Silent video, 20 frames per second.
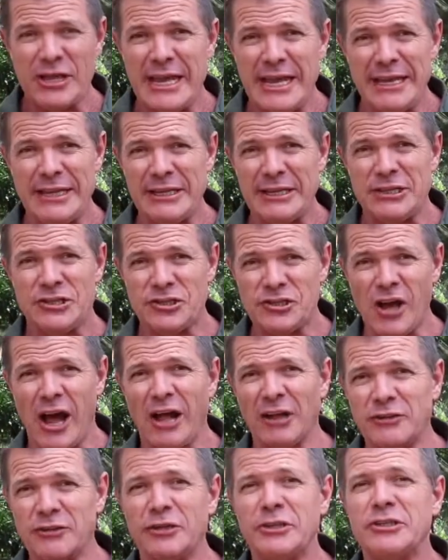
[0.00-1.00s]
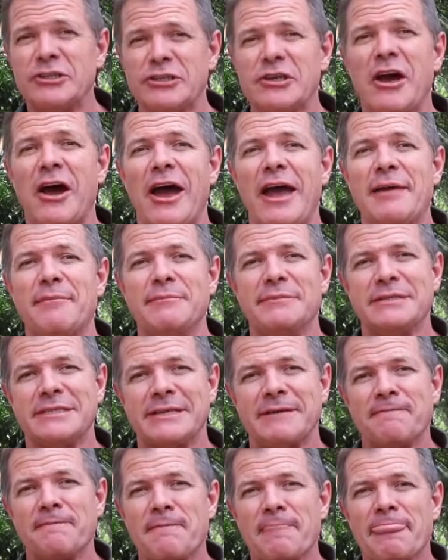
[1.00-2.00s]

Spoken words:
in childhood times,